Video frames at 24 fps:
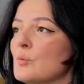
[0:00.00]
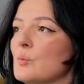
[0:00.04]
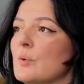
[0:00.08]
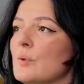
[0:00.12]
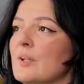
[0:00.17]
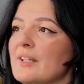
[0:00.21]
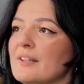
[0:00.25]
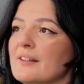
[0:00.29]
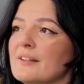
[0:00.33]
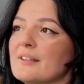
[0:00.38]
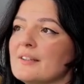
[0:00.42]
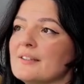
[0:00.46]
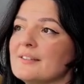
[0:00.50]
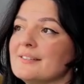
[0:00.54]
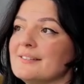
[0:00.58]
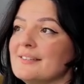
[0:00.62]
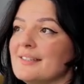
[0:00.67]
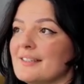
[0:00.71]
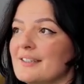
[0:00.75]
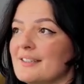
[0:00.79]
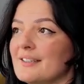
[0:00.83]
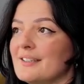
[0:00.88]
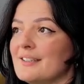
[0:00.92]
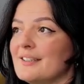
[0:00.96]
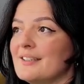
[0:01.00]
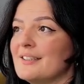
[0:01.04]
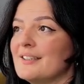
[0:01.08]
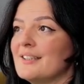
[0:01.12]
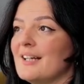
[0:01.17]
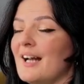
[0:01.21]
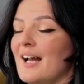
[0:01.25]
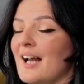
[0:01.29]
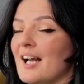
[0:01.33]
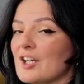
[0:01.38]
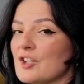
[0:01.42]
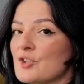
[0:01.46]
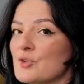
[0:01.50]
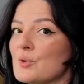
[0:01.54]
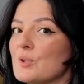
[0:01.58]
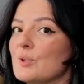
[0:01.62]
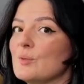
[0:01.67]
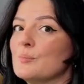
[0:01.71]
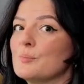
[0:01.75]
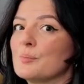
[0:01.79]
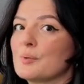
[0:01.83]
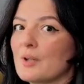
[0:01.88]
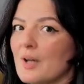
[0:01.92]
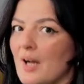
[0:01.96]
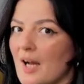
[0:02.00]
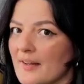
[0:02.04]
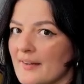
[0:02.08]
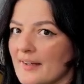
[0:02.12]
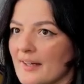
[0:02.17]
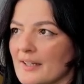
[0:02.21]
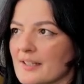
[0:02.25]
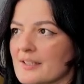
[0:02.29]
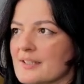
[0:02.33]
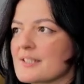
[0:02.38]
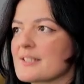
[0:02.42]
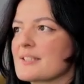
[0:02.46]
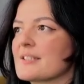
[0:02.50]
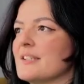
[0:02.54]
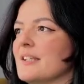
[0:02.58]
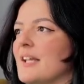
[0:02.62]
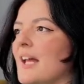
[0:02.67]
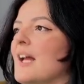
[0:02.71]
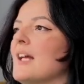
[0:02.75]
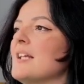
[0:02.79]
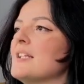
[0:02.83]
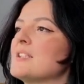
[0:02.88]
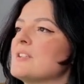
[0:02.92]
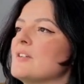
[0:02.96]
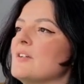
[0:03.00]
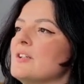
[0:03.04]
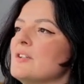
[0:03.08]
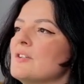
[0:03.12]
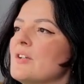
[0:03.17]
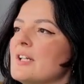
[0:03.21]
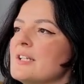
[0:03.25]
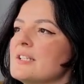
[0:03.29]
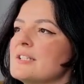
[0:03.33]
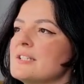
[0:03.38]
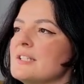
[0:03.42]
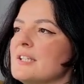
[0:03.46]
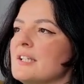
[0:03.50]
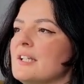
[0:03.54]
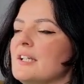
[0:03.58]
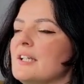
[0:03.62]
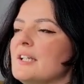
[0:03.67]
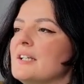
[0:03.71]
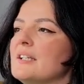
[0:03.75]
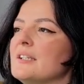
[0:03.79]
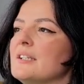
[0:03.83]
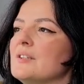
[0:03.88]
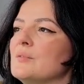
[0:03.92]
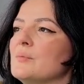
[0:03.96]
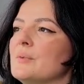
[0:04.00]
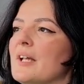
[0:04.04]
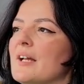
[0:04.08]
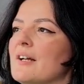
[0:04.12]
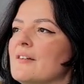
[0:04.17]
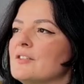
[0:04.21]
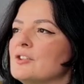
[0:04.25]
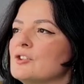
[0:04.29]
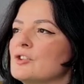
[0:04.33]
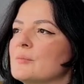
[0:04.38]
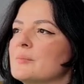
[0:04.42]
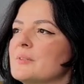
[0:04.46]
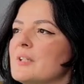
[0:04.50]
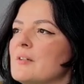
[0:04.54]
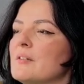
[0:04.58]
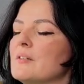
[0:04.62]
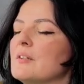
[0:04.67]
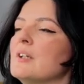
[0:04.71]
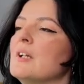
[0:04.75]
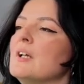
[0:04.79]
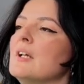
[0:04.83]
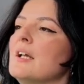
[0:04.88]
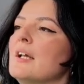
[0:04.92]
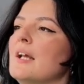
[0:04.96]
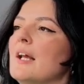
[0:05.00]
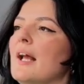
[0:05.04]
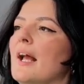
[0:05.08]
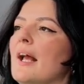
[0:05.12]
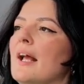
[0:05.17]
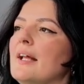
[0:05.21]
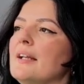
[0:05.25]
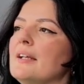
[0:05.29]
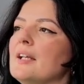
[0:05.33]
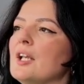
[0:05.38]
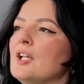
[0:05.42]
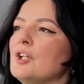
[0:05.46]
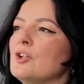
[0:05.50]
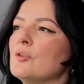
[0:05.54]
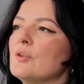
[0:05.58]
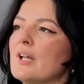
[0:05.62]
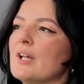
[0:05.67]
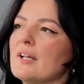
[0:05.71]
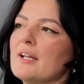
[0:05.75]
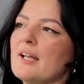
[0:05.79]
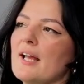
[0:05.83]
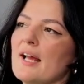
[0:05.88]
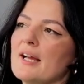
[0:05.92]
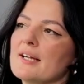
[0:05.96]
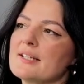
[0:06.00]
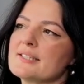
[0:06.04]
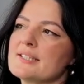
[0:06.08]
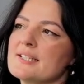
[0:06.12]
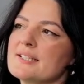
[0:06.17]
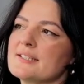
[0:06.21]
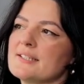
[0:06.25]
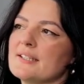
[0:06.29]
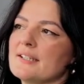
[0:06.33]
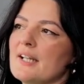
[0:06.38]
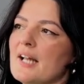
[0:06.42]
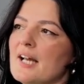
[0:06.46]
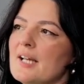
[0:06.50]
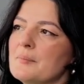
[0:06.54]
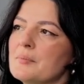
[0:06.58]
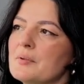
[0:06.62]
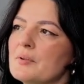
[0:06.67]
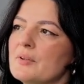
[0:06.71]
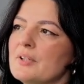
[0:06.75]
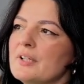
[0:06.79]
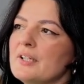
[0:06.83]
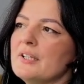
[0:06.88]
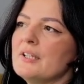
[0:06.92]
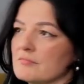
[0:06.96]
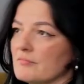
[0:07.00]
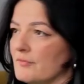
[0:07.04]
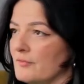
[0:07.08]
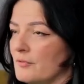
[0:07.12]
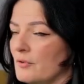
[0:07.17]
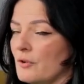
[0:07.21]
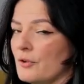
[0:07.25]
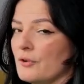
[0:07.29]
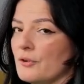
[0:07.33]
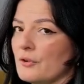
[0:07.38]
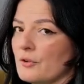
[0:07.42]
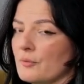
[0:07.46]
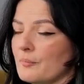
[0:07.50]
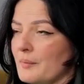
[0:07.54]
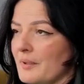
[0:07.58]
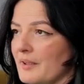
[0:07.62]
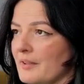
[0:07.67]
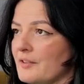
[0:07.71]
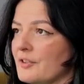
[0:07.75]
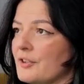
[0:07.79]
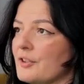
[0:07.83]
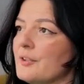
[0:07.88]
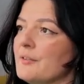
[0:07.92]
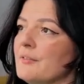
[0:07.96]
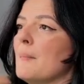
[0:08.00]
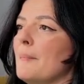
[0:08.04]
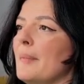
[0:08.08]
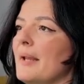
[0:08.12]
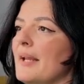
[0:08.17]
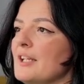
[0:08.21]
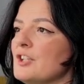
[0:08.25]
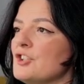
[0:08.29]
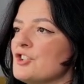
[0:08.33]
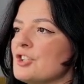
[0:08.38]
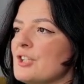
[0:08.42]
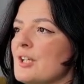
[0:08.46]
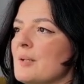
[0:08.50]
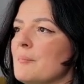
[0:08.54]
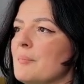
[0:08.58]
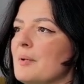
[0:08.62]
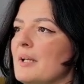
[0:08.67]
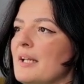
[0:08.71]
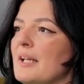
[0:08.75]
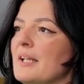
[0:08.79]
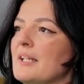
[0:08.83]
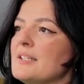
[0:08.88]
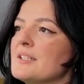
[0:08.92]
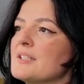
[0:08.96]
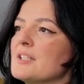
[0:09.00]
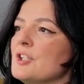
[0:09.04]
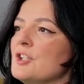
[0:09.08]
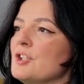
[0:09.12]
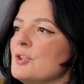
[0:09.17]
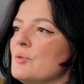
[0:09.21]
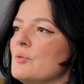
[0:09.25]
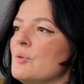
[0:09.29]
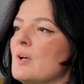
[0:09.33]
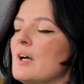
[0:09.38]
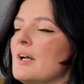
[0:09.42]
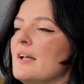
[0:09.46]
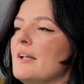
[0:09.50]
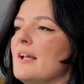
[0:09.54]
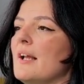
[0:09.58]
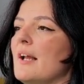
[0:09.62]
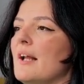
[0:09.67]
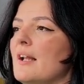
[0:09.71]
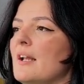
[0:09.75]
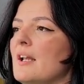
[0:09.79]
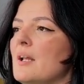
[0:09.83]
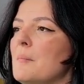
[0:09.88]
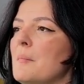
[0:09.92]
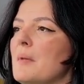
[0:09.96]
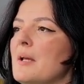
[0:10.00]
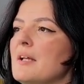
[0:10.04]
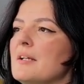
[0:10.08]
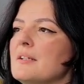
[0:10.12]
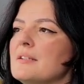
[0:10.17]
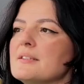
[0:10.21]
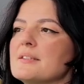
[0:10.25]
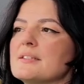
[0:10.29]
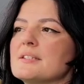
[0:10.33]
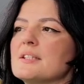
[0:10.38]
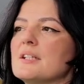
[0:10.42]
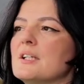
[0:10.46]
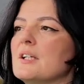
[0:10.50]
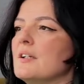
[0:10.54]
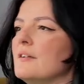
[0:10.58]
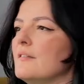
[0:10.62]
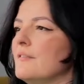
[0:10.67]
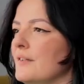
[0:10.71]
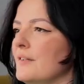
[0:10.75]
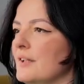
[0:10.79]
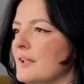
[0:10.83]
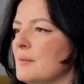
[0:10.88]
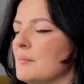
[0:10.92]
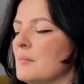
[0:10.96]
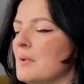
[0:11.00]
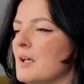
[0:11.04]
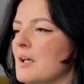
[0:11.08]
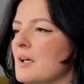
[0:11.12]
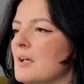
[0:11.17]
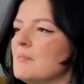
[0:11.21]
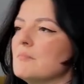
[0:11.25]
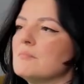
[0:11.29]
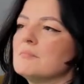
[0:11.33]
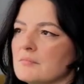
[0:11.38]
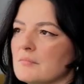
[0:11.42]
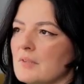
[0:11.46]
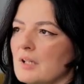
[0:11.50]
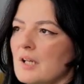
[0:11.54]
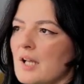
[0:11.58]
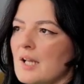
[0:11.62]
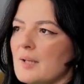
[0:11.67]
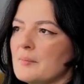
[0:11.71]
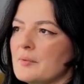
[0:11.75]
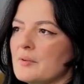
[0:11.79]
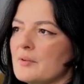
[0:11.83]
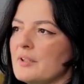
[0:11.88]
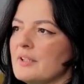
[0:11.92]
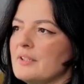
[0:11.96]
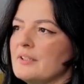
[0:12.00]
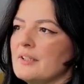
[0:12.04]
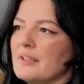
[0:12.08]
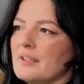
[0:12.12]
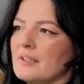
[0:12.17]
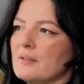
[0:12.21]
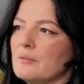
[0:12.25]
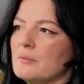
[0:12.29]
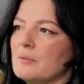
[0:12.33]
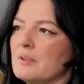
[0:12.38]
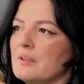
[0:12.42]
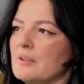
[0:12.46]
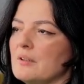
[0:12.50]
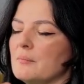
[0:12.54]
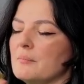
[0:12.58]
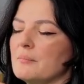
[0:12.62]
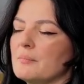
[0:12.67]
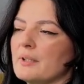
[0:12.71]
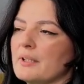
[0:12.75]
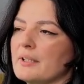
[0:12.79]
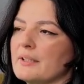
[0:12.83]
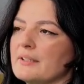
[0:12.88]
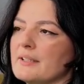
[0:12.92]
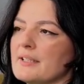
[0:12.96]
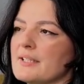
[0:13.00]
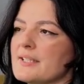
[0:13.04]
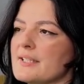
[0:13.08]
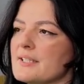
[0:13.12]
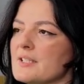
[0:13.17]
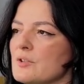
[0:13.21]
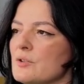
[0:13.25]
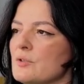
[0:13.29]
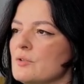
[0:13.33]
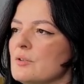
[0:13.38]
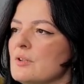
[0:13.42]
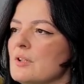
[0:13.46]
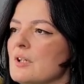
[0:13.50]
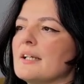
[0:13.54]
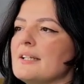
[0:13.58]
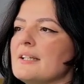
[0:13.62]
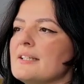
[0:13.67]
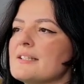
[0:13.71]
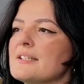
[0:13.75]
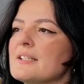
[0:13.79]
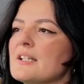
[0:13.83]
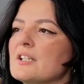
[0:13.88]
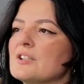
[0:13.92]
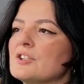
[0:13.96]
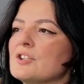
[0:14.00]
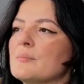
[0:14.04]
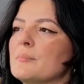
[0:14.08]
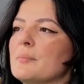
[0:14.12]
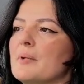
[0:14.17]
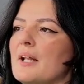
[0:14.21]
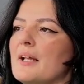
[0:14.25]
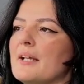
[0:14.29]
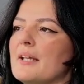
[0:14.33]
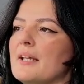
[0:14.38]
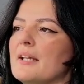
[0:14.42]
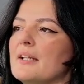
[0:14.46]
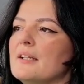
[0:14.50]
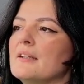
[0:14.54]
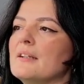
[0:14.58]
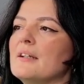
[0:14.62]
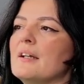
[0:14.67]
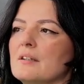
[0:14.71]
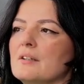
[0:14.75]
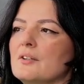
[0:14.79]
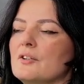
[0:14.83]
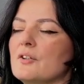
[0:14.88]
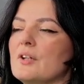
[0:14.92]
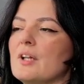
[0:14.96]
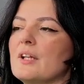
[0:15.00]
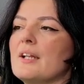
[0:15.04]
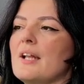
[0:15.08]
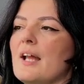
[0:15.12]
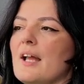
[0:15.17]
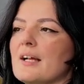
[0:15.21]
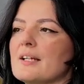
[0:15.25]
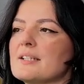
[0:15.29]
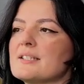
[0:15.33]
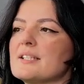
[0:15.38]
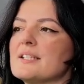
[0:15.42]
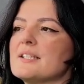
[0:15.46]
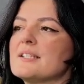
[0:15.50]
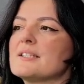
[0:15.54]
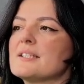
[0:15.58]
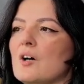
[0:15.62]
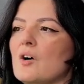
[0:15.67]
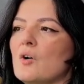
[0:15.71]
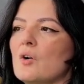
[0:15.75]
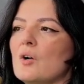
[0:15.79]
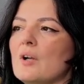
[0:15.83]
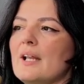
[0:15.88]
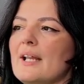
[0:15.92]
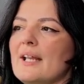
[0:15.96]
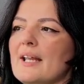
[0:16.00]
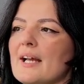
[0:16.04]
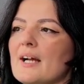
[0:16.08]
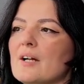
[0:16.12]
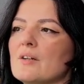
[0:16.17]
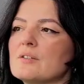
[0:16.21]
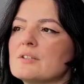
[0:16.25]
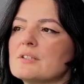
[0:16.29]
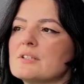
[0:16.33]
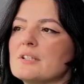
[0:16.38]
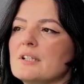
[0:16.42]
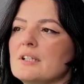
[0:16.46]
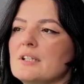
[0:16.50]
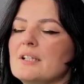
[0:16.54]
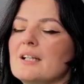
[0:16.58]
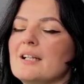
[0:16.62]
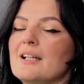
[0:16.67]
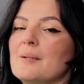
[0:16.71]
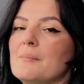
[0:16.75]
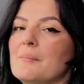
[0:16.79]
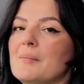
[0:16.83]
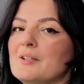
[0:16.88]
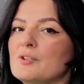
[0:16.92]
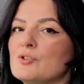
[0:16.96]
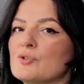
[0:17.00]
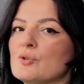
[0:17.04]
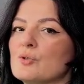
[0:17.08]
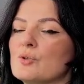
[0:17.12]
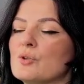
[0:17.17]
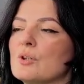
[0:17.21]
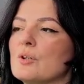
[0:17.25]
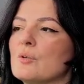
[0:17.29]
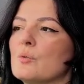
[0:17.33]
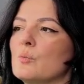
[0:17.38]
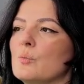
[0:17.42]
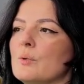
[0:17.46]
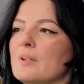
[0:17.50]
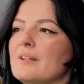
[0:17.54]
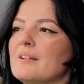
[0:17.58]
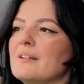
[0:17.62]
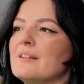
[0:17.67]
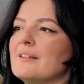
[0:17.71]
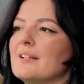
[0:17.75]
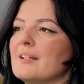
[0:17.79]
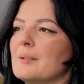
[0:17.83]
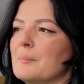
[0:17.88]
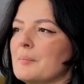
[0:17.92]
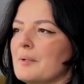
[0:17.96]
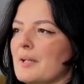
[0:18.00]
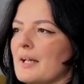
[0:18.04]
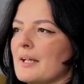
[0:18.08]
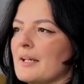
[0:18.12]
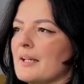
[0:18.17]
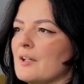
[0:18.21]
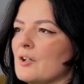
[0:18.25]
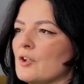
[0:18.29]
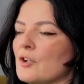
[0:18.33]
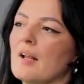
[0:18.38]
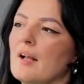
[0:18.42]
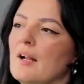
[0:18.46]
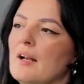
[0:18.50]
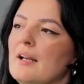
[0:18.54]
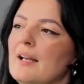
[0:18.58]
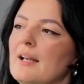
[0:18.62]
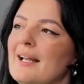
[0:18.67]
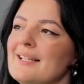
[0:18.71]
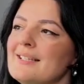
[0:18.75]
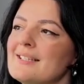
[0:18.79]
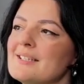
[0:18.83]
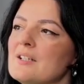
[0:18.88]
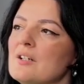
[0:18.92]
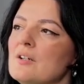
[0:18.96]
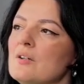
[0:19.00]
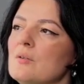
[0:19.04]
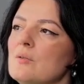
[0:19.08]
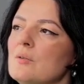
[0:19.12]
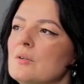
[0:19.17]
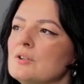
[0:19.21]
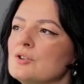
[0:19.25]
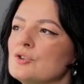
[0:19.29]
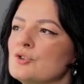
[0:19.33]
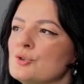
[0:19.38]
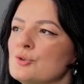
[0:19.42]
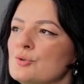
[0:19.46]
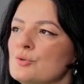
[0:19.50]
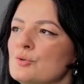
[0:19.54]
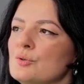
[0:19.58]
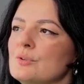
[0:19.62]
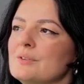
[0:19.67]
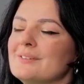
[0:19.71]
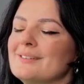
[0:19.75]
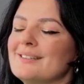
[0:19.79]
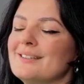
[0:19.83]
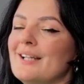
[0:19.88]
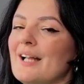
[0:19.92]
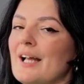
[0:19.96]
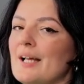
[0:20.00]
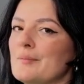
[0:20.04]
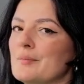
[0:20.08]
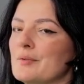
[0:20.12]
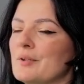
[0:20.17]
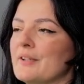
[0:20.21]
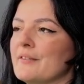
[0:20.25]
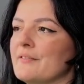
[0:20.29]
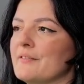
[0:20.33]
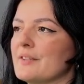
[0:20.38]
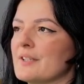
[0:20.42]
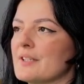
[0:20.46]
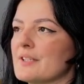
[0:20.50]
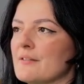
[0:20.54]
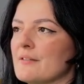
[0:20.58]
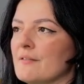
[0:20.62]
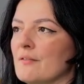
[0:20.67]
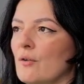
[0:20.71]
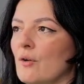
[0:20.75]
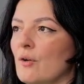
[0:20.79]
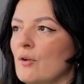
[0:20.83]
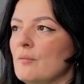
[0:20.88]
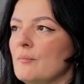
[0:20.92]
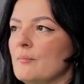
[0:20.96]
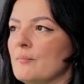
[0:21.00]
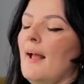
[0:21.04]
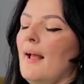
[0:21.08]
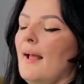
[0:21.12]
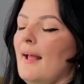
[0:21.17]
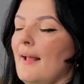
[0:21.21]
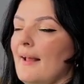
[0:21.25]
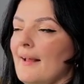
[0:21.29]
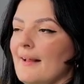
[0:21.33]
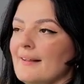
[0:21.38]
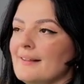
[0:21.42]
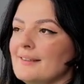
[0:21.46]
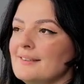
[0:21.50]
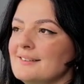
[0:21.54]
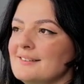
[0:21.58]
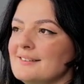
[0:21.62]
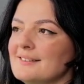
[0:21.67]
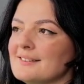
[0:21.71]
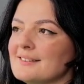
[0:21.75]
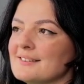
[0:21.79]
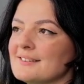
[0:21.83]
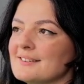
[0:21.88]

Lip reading: with the actual products. Yeah, so you can see here that we have a dropdown and you can access the library for your builder. Page templates, UI elements, Figma library, they will bring this soon. Kitstarter plugin, you can access all layouts in Elementor with their plugin. Let's go to the library first of all. And